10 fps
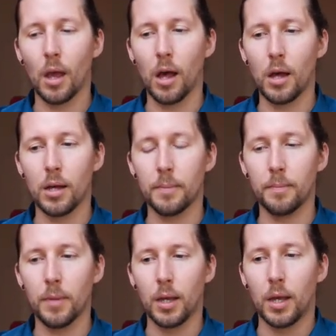
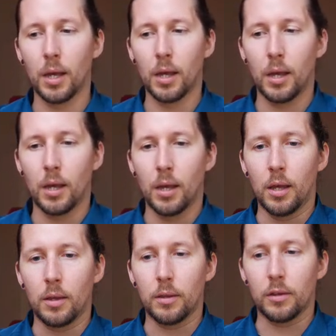
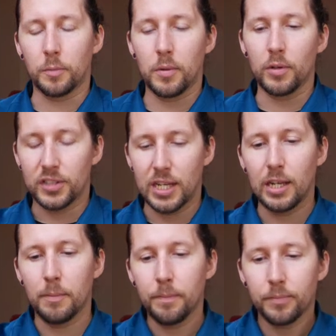the spirit
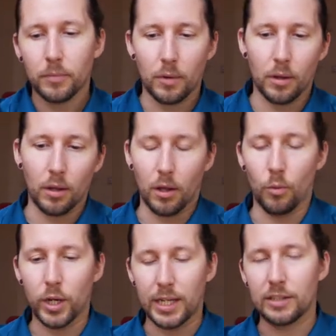team
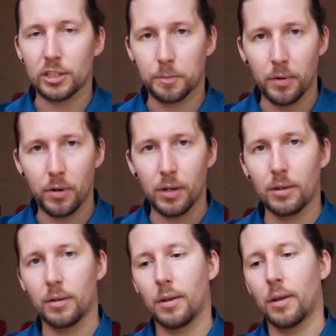working in
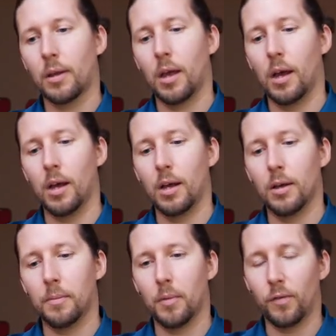spirit
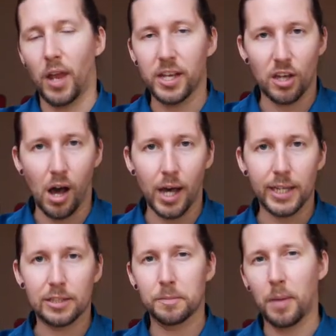of like
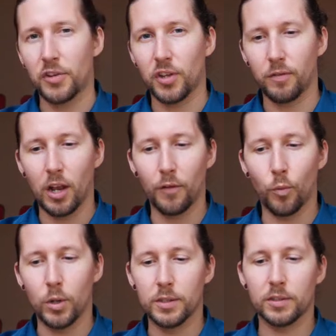guides, past over loved
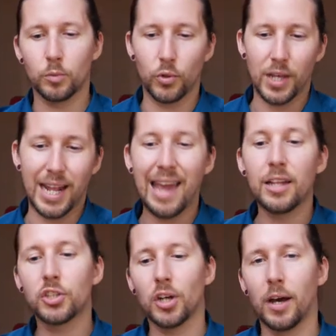ones, will then
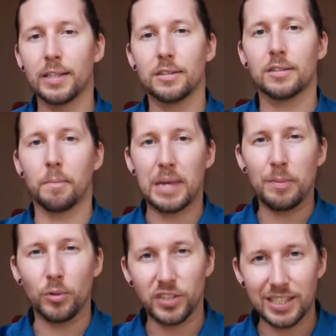energize the
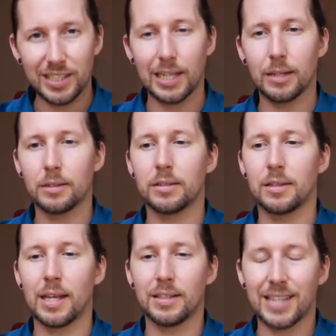people sitting to
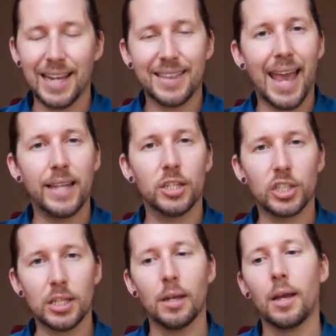then take that
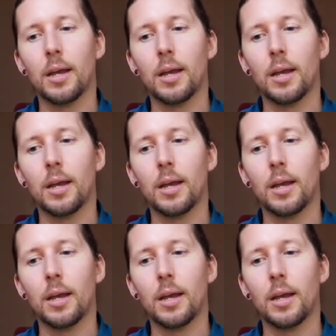energy